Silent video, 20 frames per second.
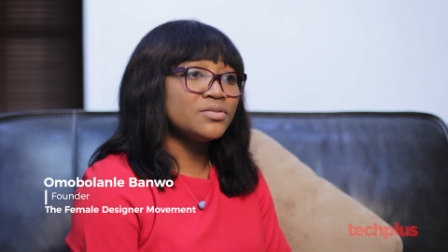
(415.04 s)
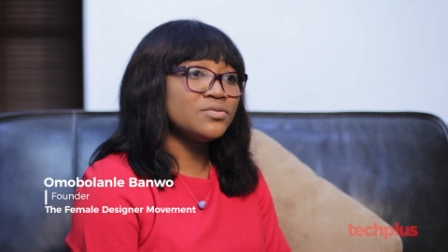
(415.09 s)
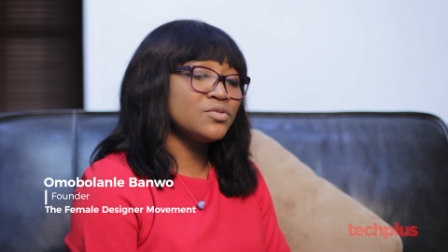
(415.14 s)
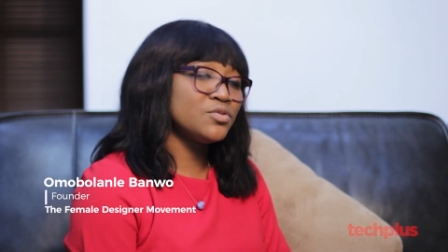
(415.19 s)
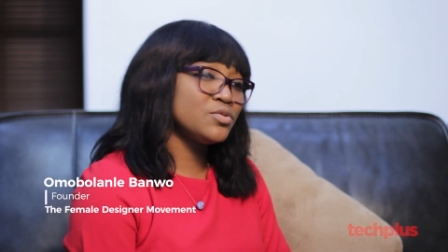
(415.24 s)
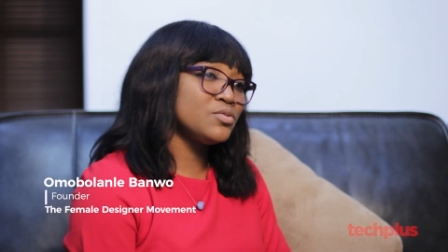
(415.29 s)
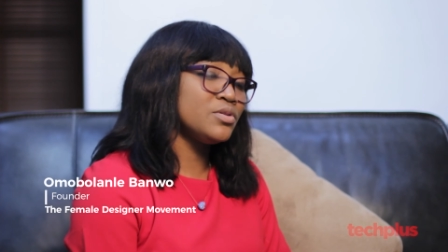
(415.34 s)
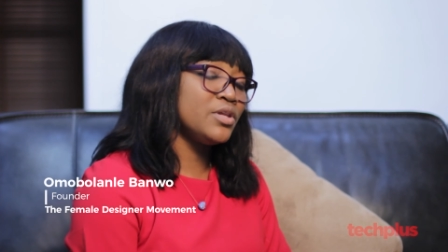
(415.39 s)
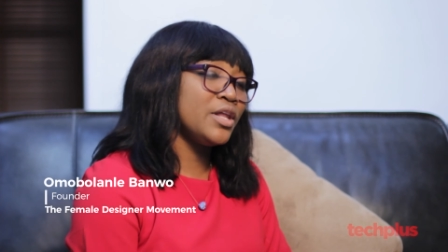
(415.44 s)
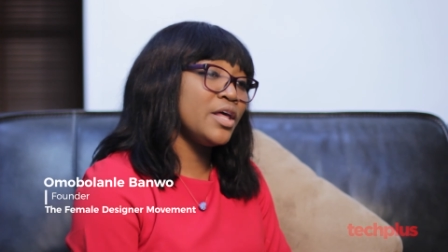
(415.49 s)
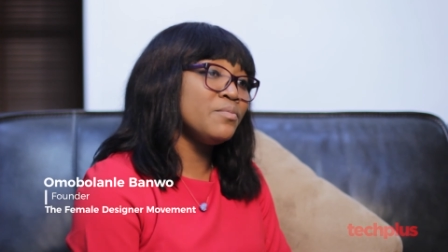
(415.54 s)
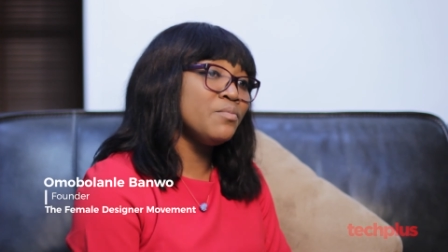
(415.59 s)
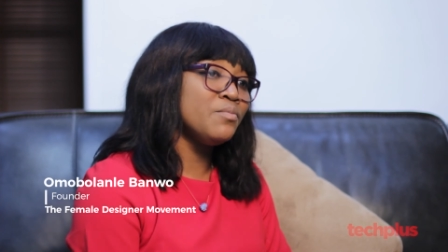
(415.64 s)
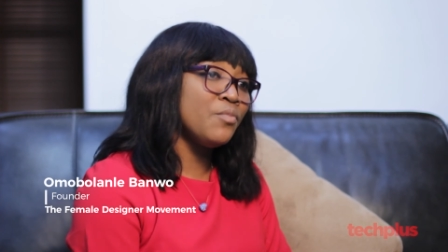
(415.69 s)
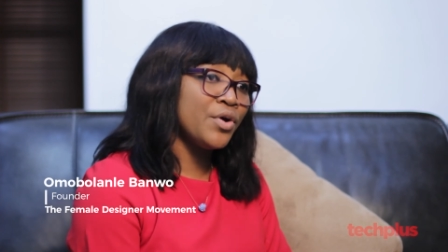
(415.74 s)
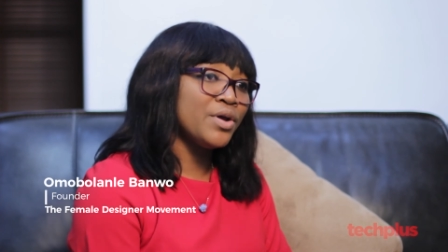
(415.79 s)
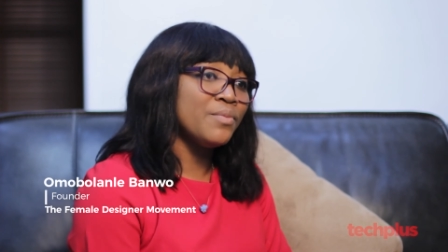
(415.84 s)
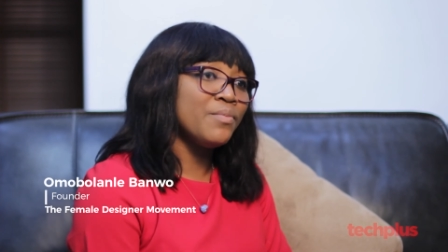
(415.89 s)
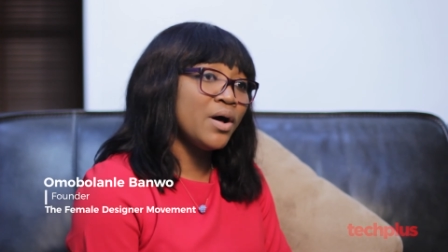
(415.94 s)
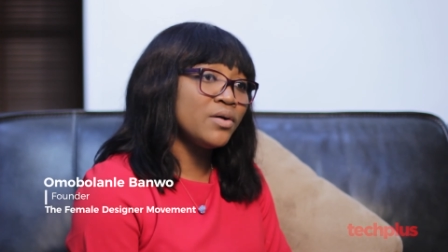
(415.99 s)
to learn
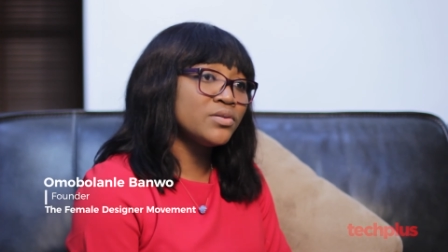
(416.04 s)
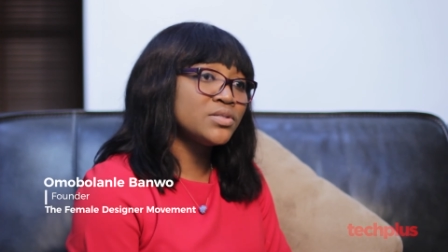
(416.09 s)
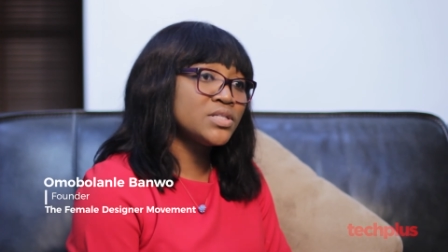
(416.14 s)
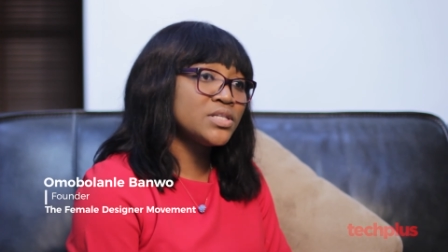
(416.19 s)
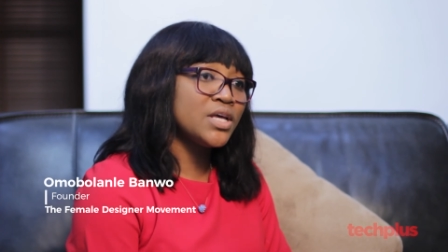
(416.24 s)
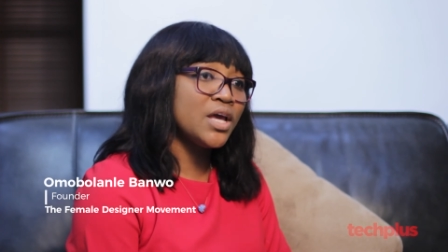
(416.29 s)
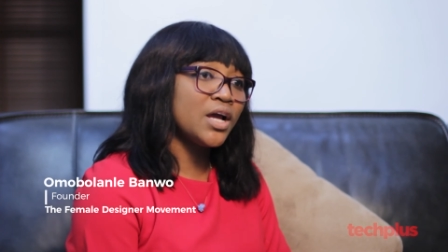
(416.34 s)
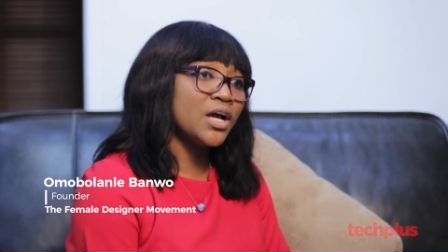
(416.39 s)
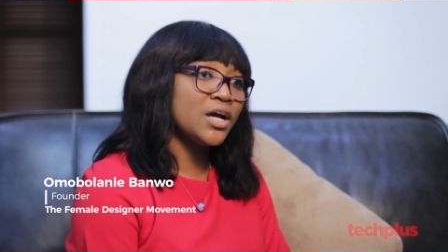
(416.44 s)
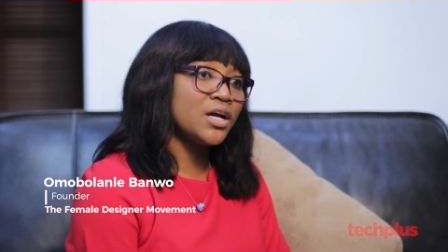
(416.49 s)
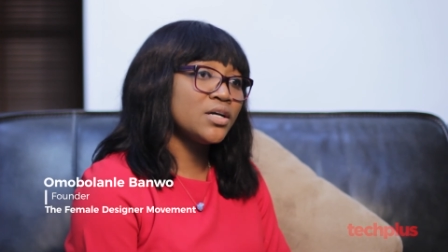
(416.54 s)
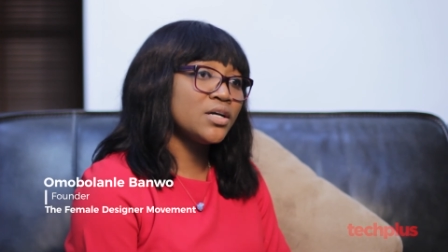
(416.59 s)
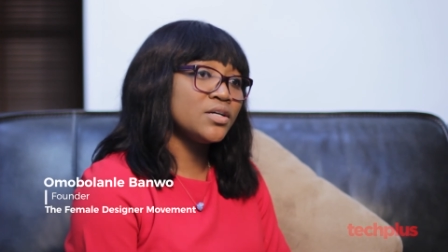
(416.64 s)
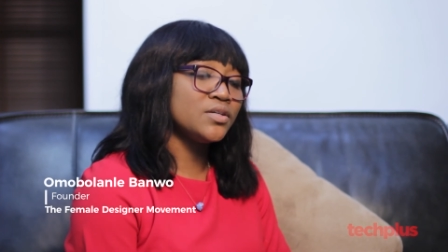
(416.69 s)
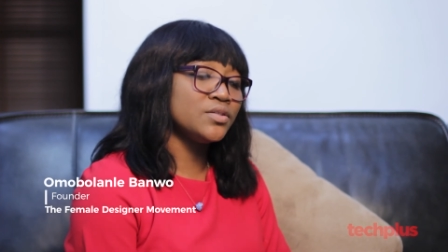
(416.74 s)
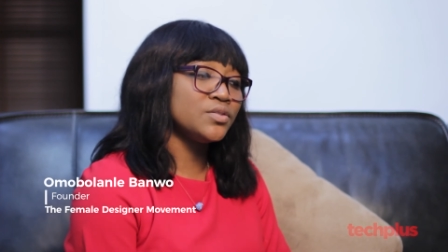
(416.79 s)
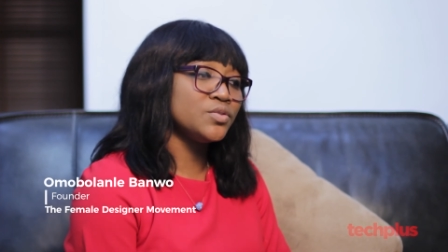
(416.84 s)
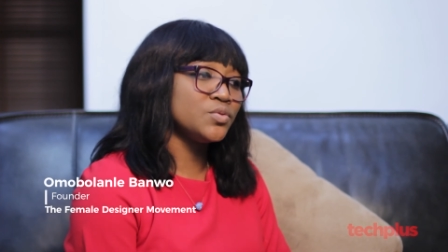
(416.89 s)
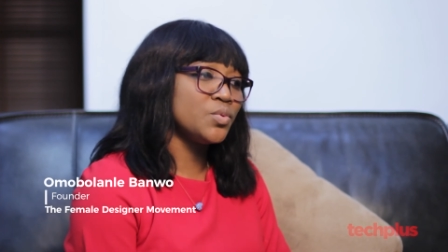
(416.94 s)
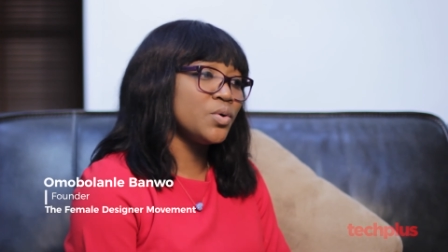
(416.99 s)
more about tech
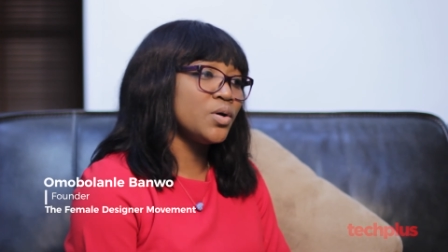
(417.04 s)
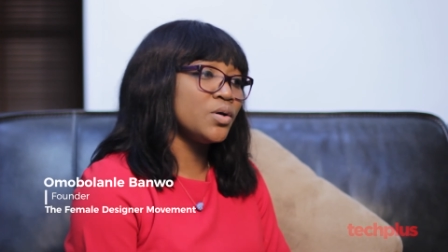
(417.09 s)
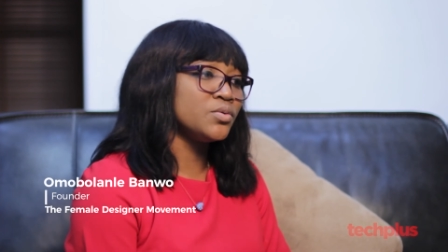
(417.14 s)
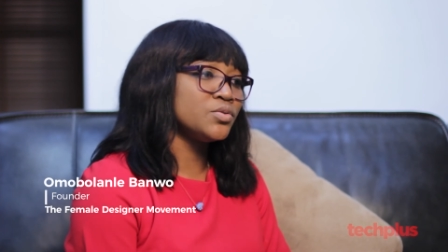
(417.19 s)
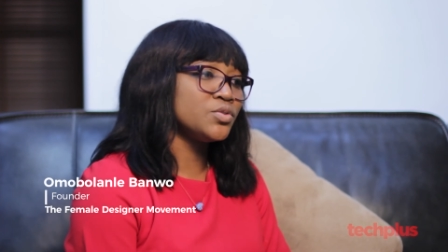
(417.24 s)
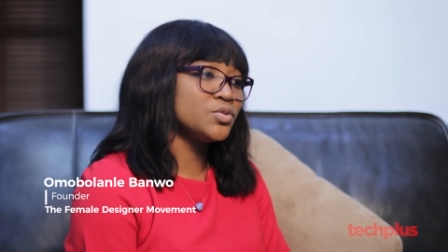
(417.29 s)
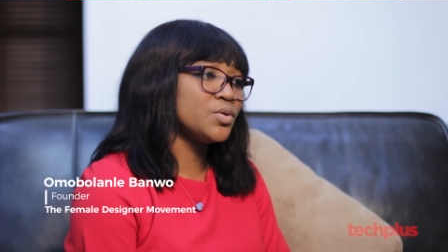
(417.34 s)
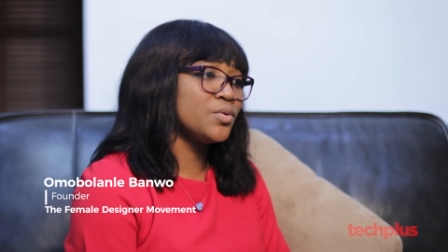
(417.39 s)
as well.